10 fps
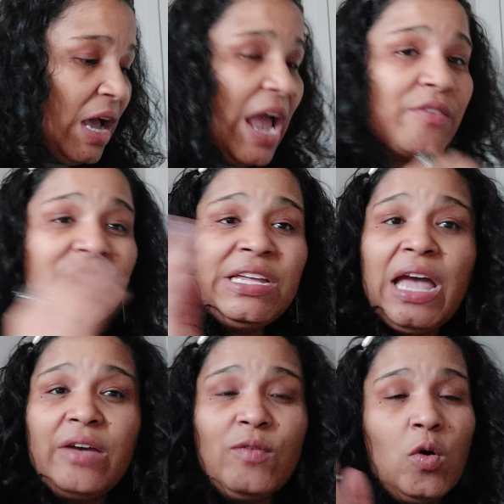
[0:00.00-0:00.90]
I already
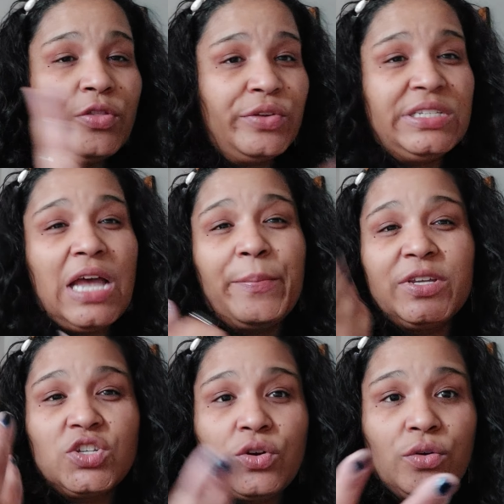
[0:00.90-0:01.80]
have all three
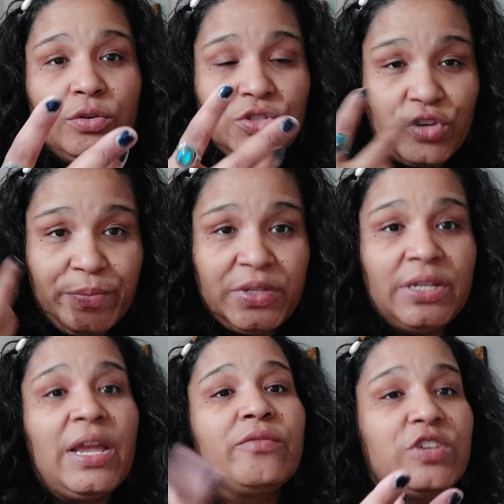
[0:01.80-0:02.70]
topics
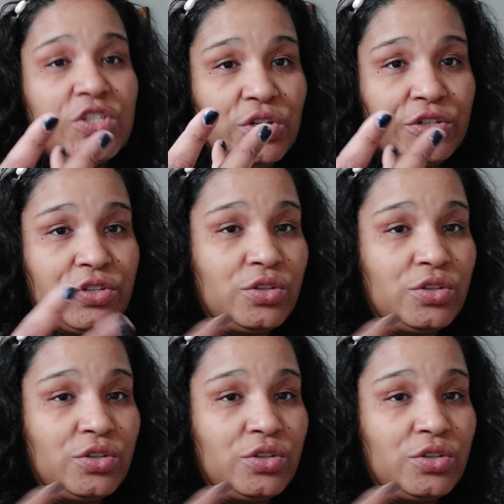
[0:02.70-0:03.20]
scripted and researched.